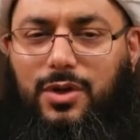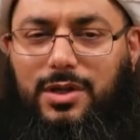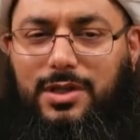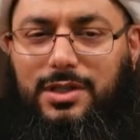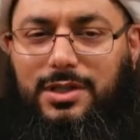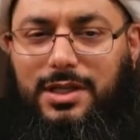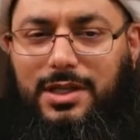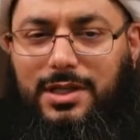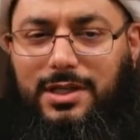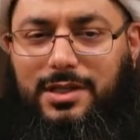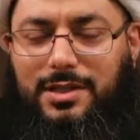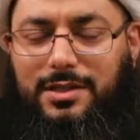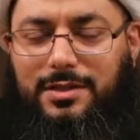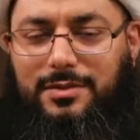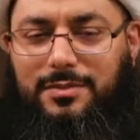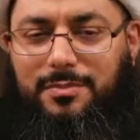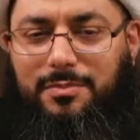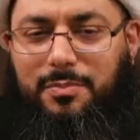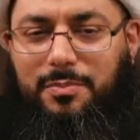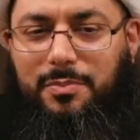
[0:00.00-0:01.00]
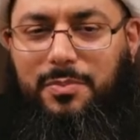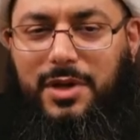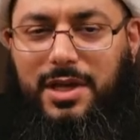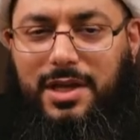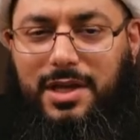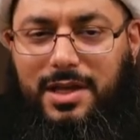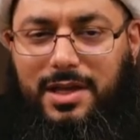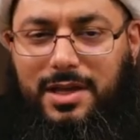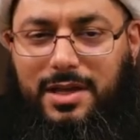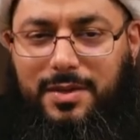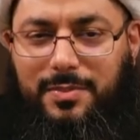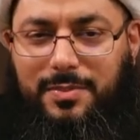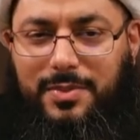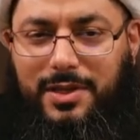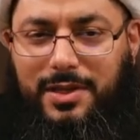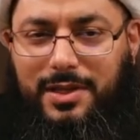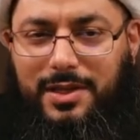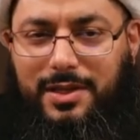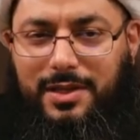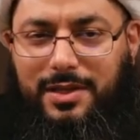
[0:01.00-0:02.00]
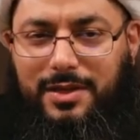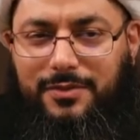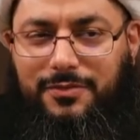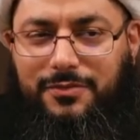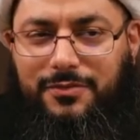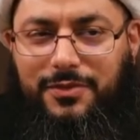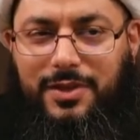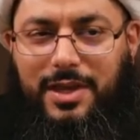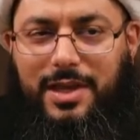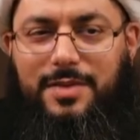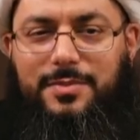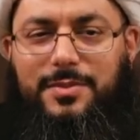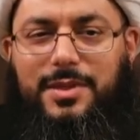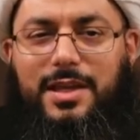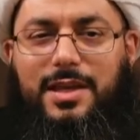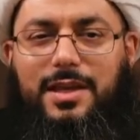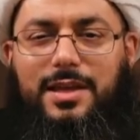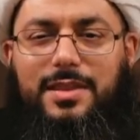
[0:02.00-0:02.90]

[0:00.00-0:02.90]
become nervous and close that door